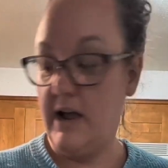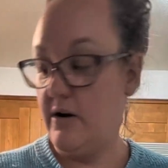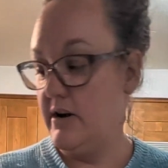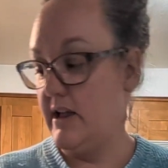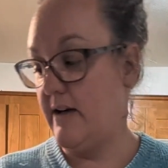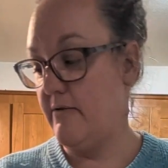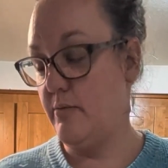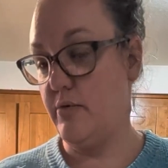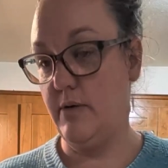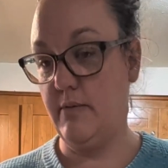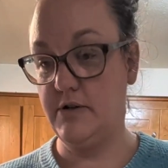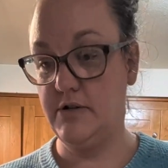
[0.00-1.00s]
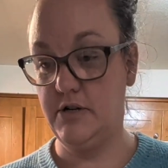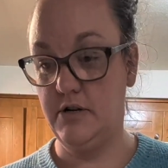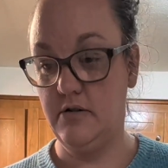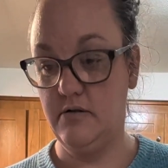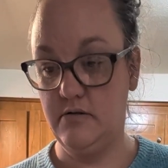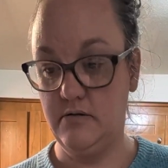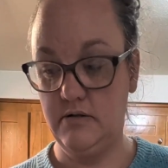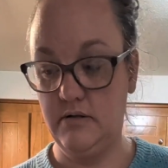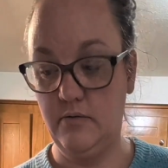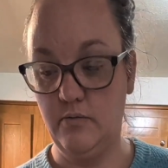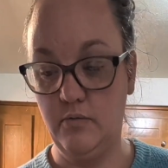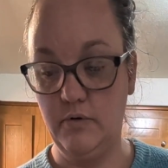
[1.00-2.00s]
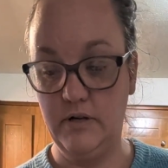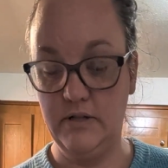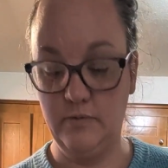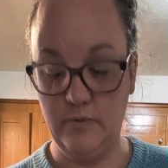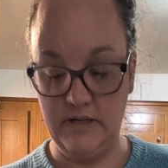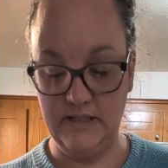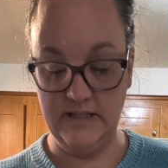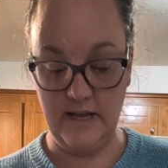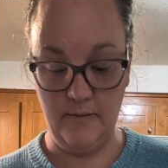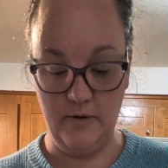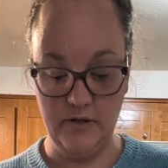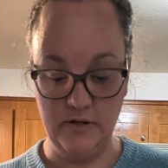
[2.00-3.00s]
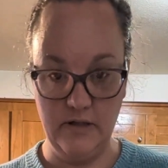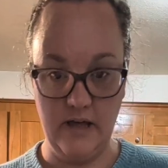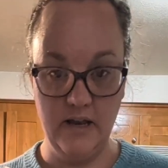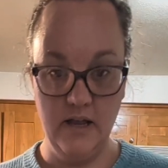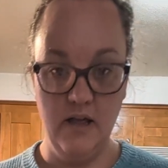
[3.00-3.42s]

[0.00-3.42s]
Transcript: I already have it pre-measured, so when it's time, you can do that.